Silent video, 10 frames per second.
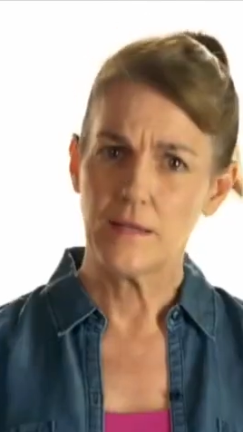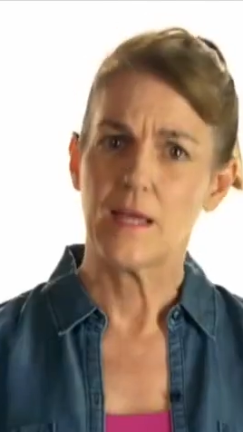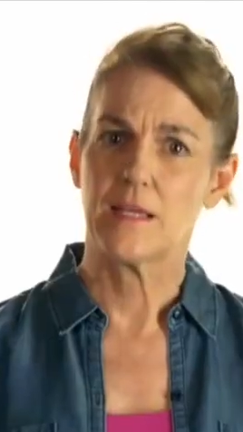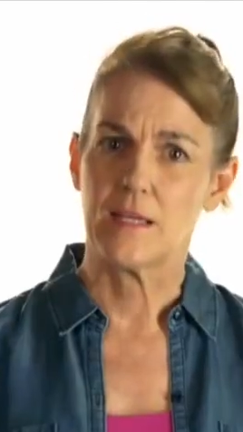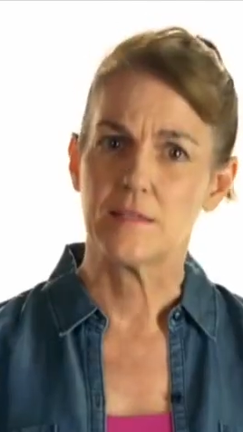I
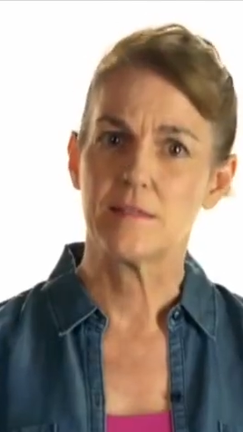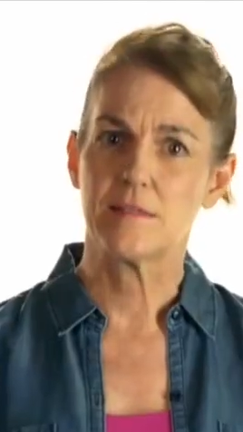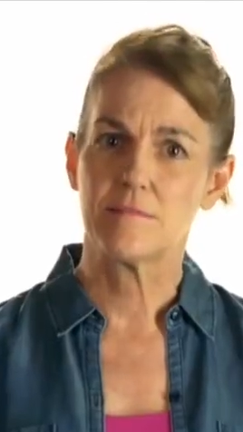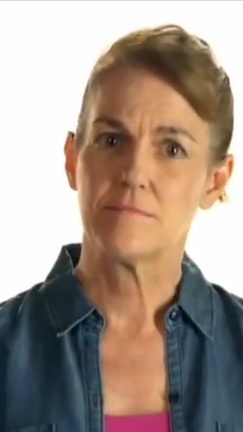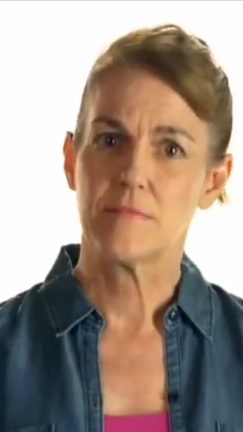like
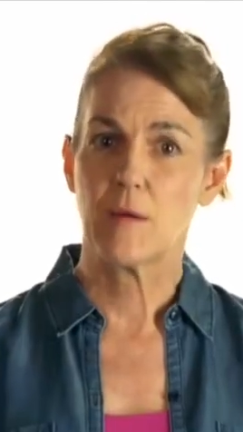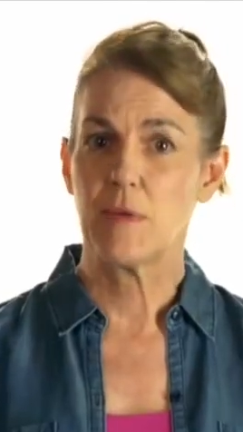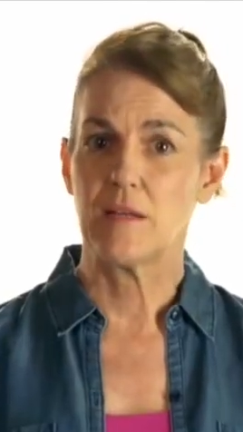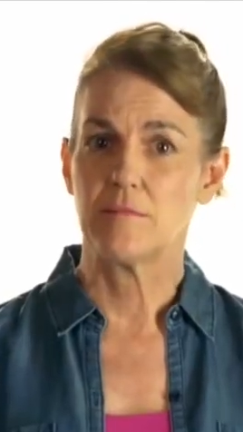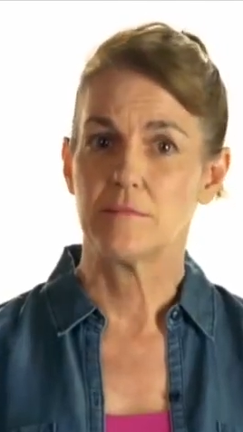kids. I
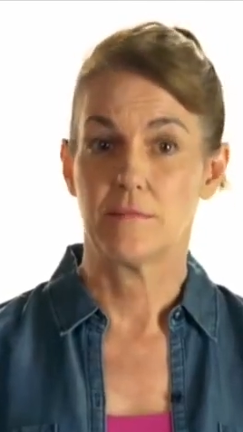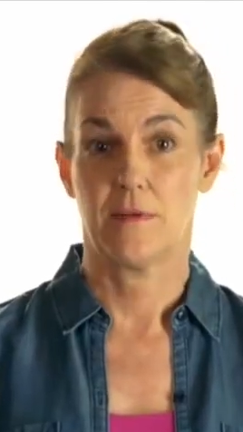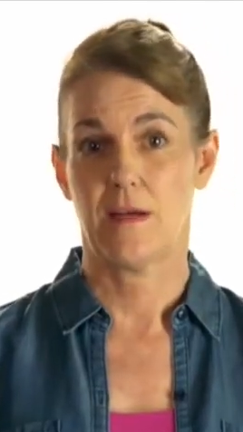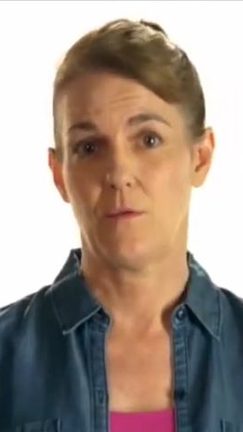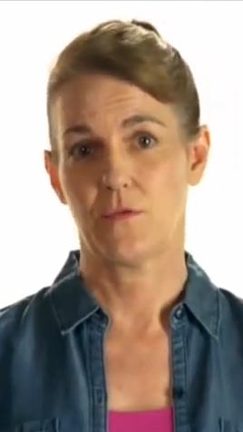mean,
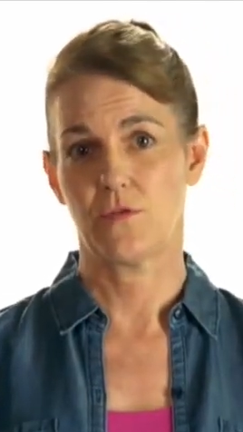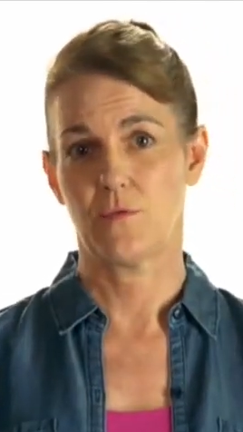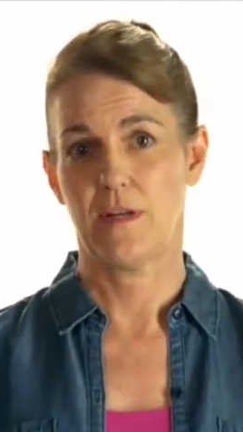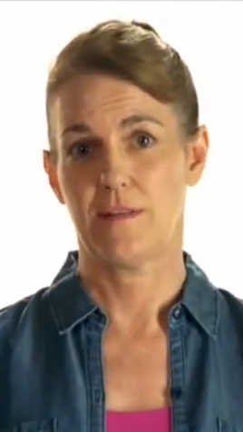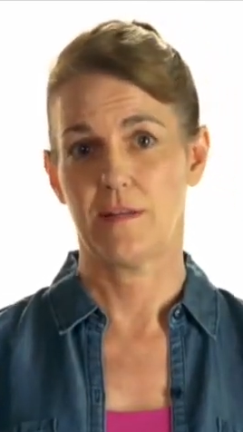I won't
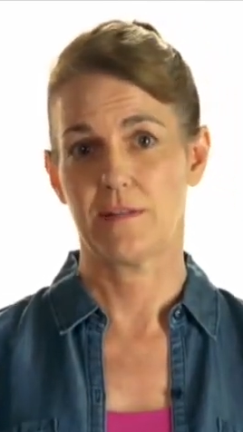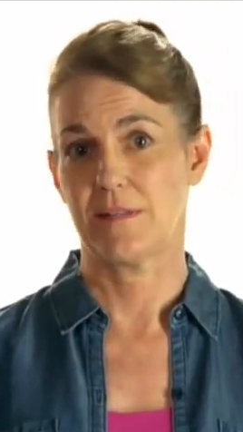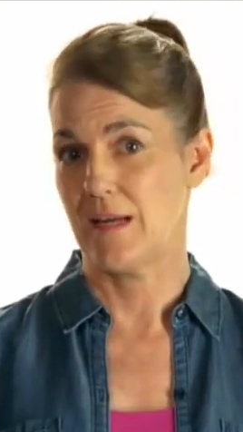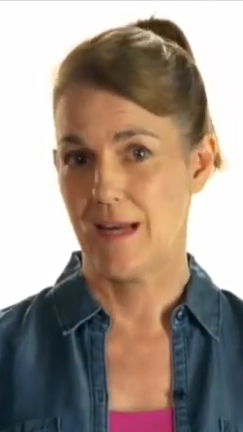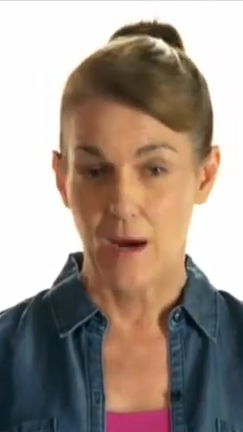do anything to
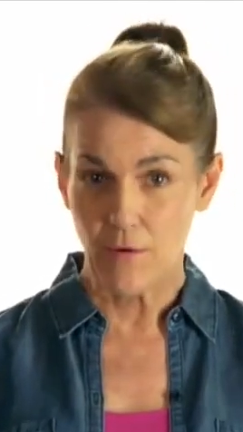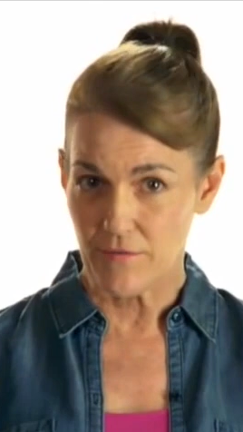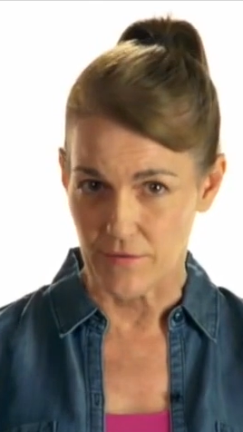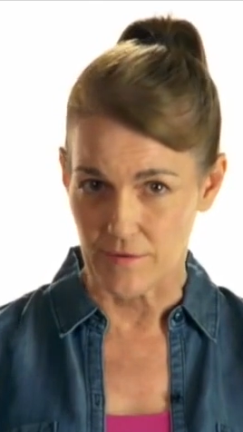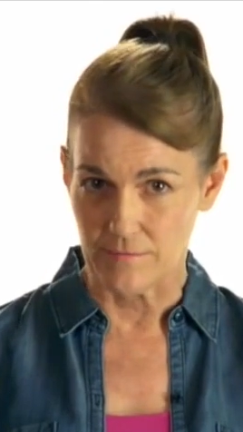take care
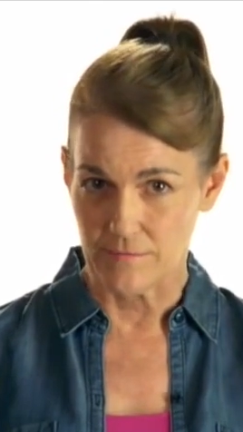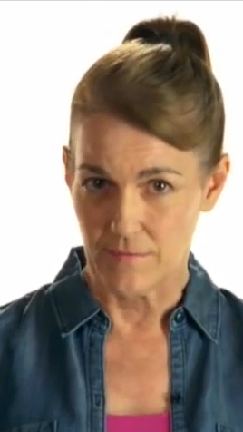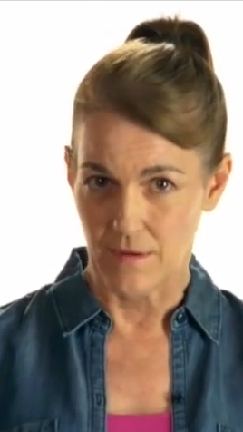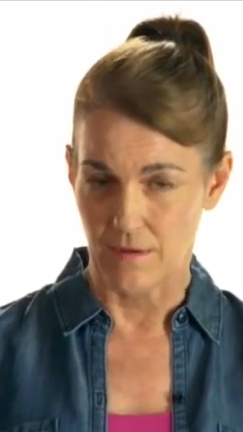of them.